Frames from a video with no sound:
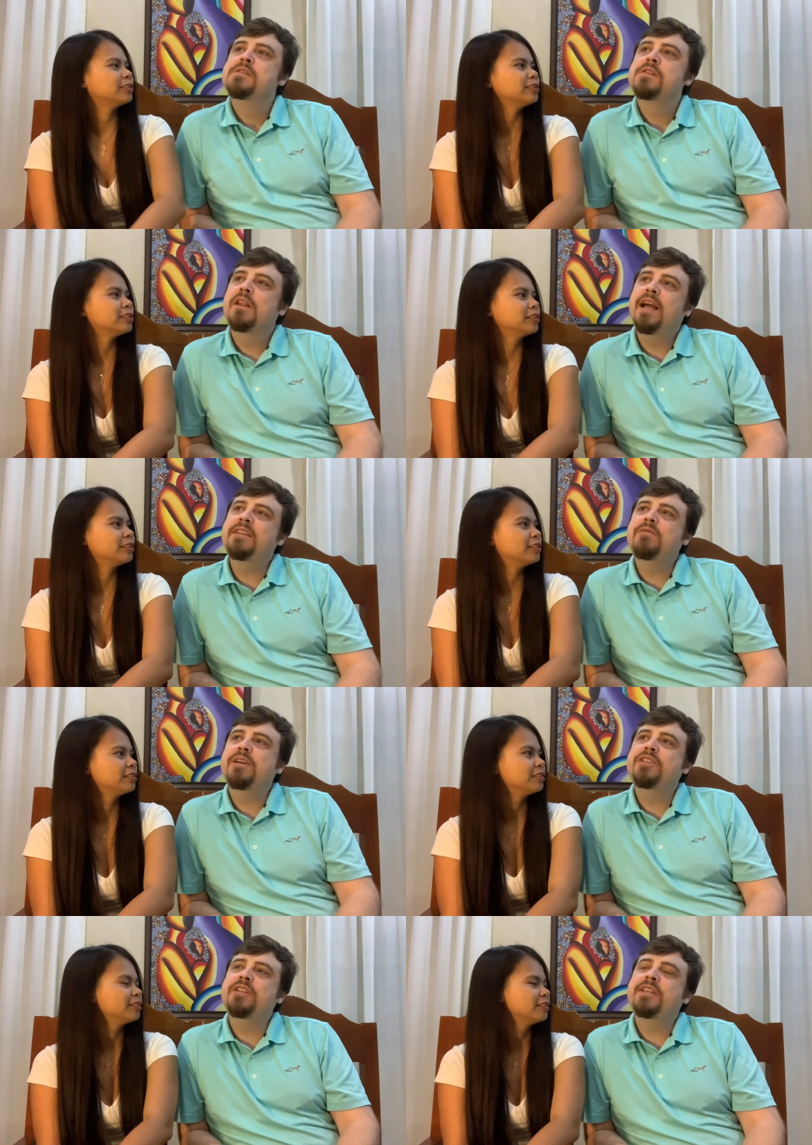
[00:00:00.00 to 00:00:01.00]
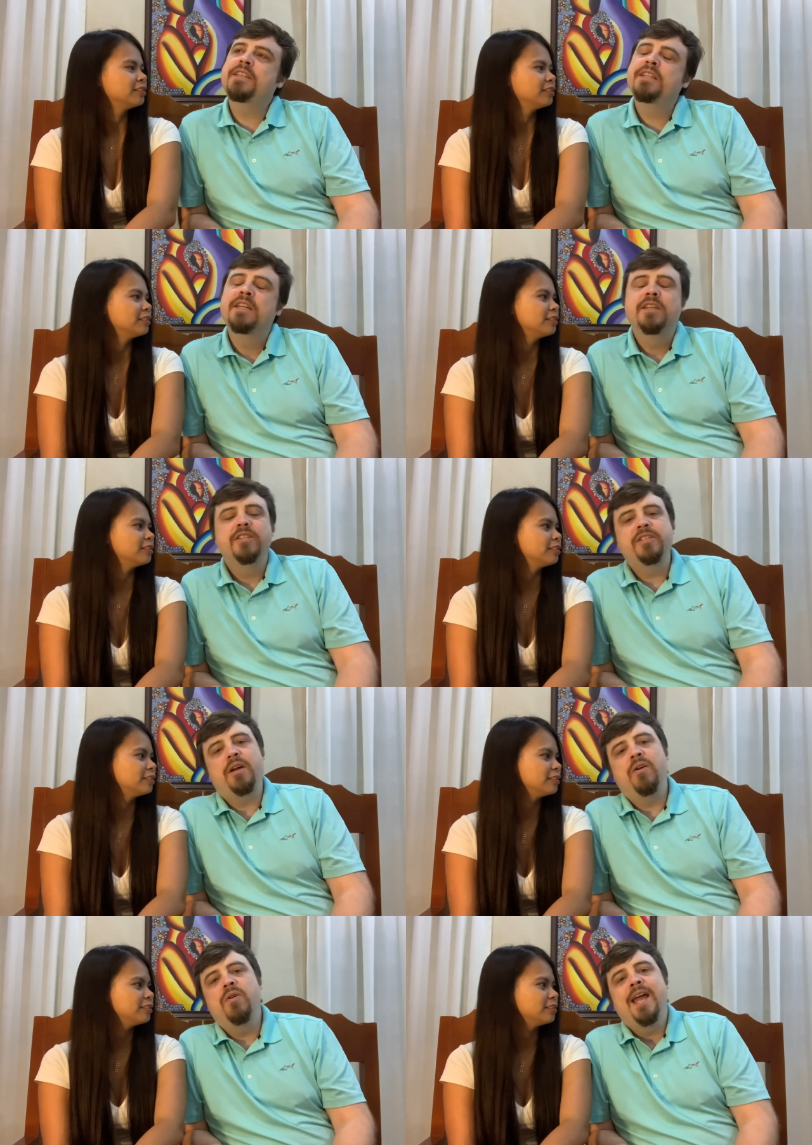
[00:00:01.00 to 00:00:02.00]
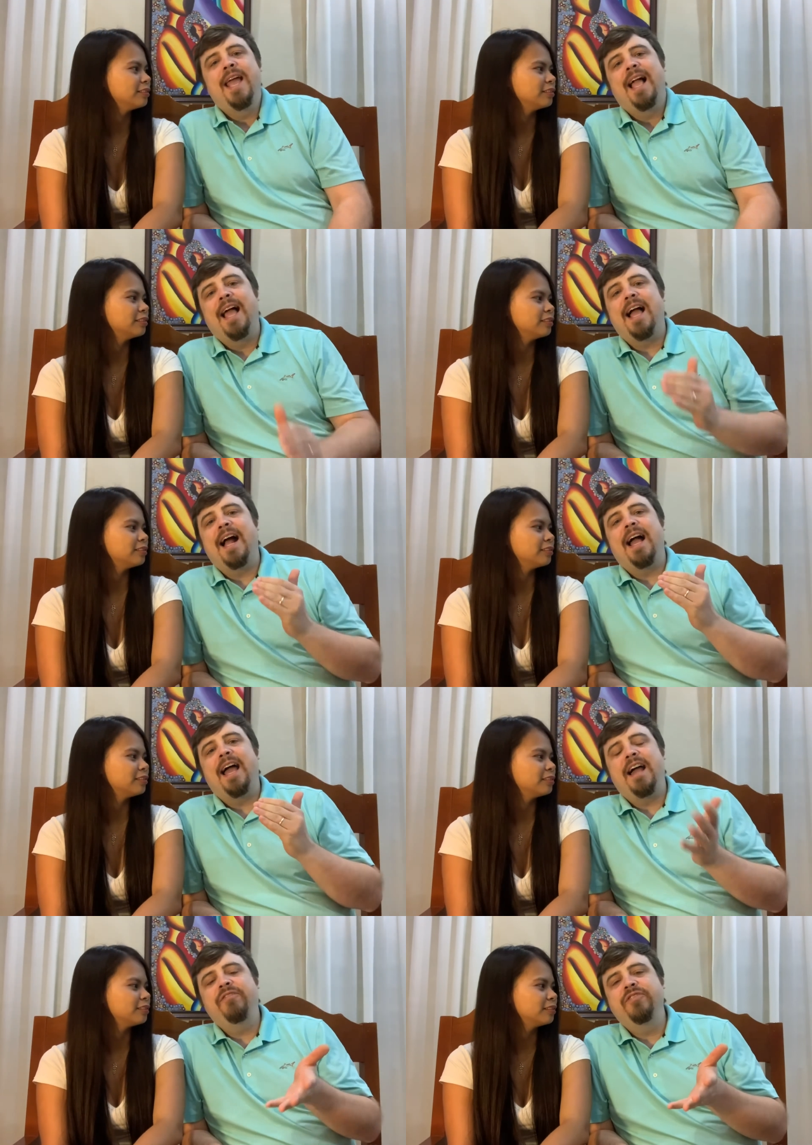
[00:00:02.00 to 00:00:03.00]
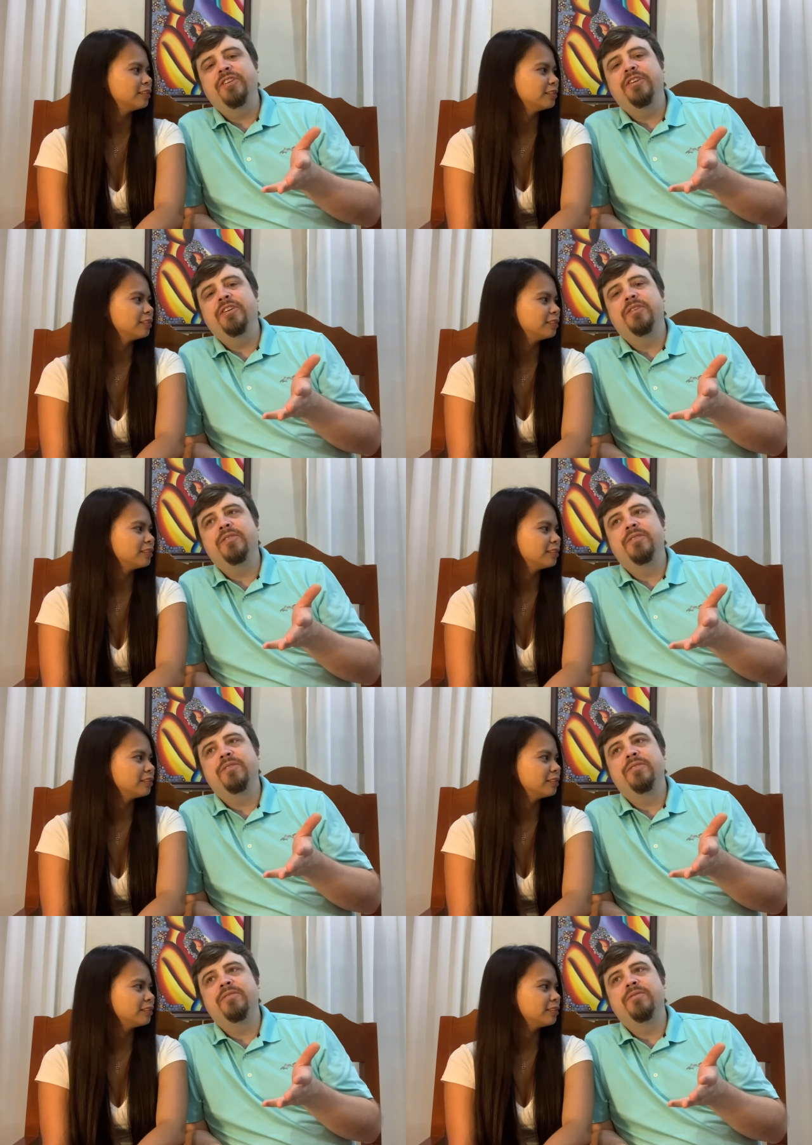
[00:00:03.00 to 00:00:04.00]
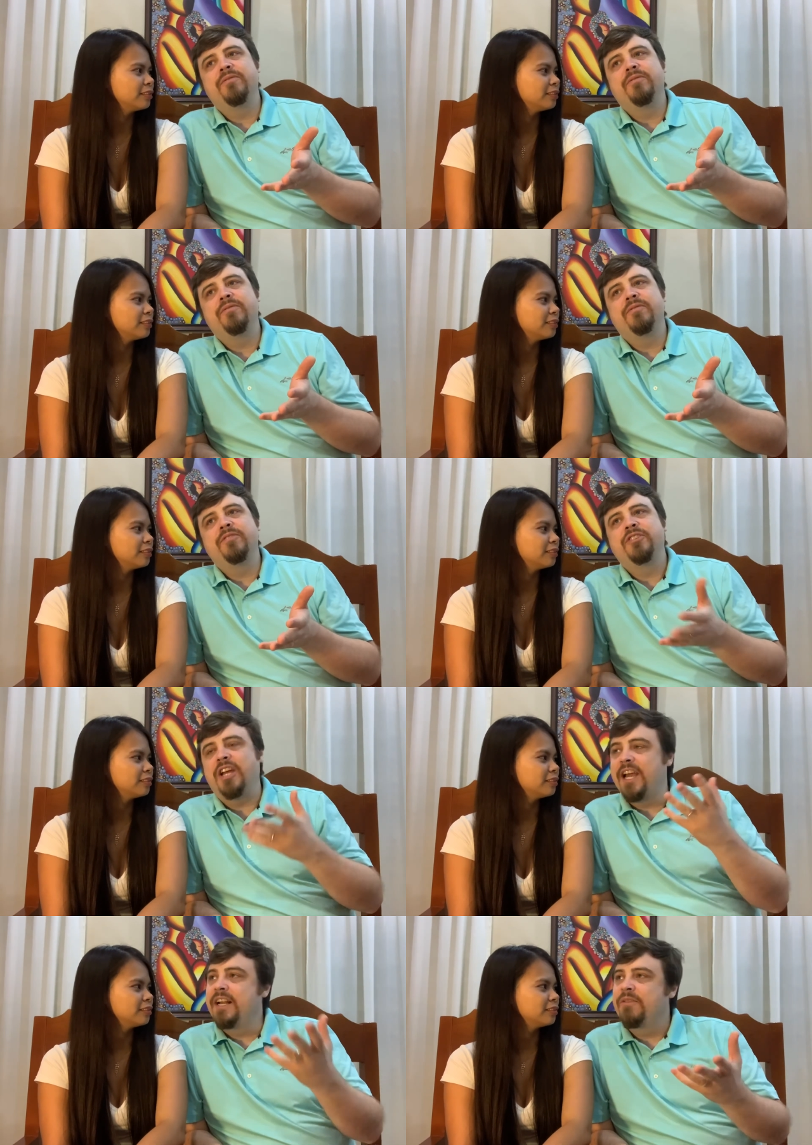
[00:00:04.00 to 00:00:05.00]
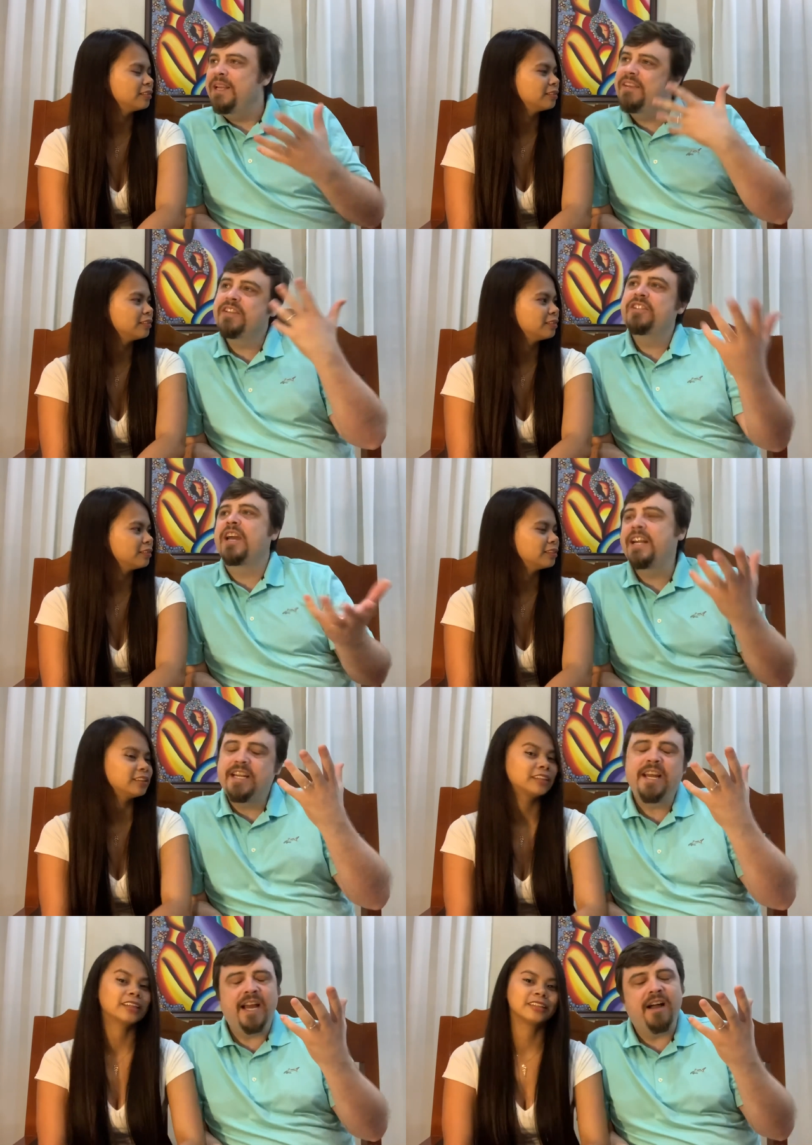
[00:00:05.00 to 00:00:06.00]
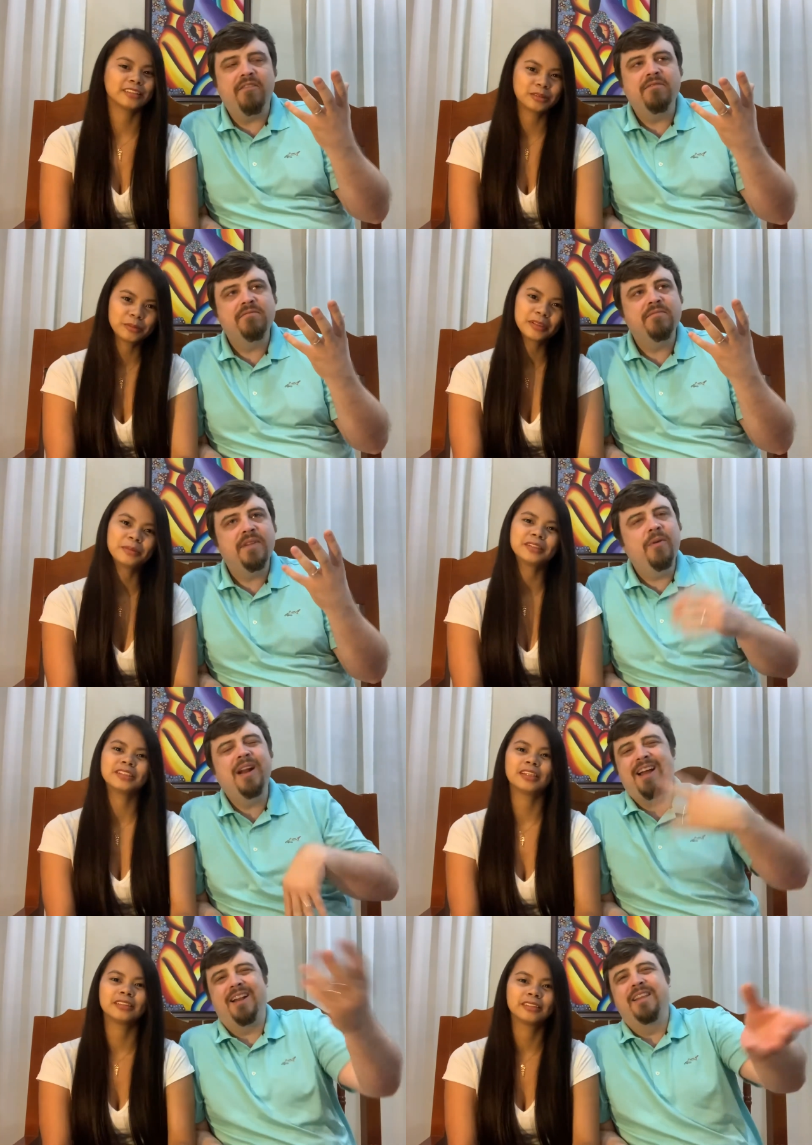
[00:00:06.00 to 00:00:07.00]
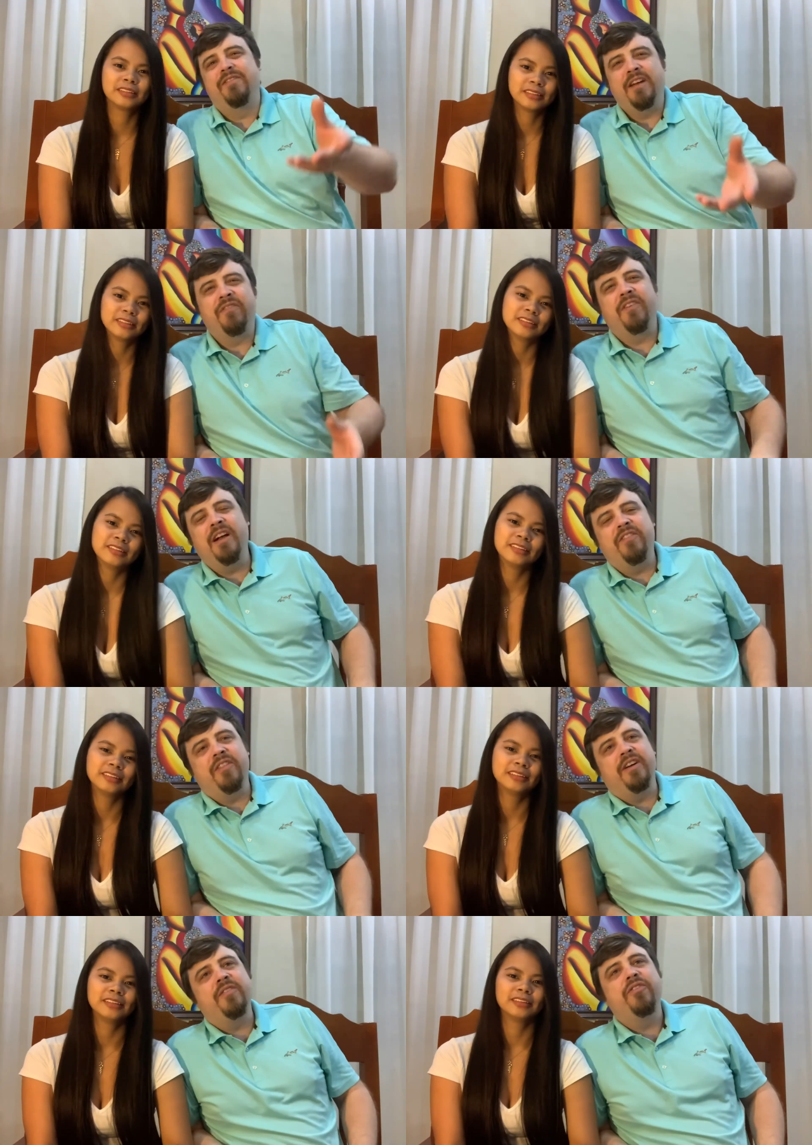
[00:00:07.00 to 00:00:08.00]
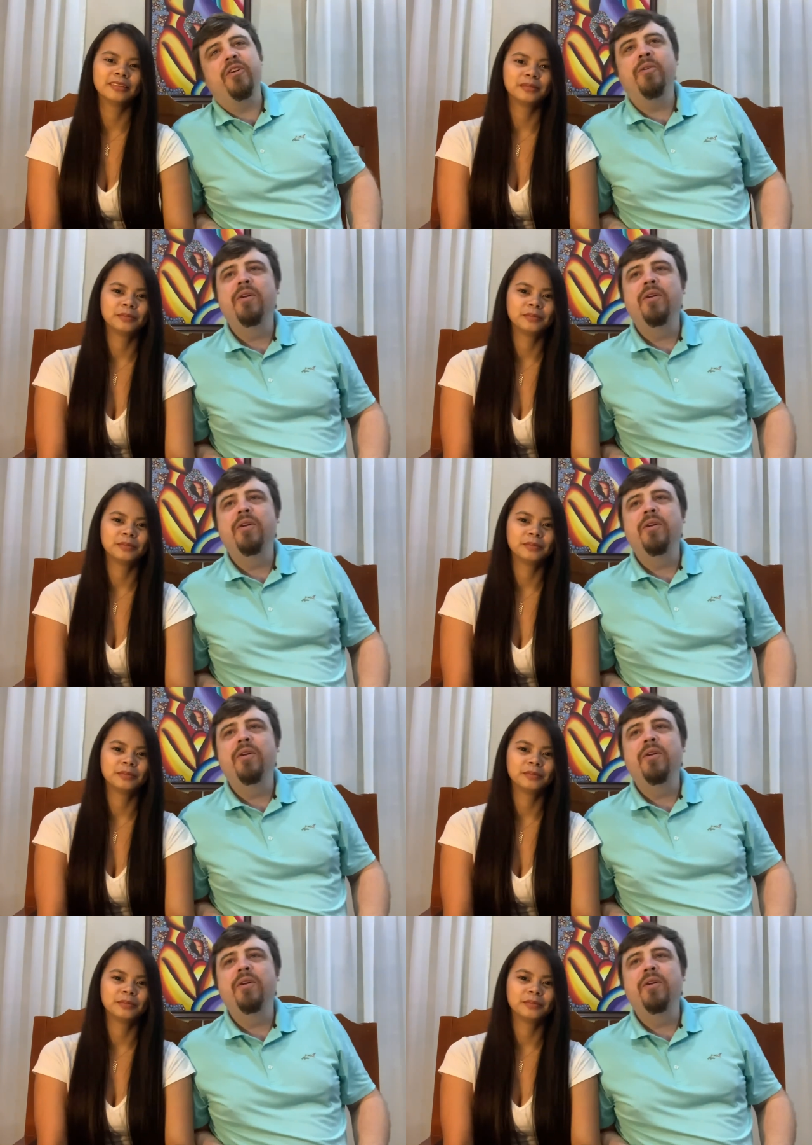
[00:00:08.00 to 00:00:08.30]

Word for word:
Speaker 1: The last question is, so after China. We live in China now. Yes, we and we're not going to live there forever, though. So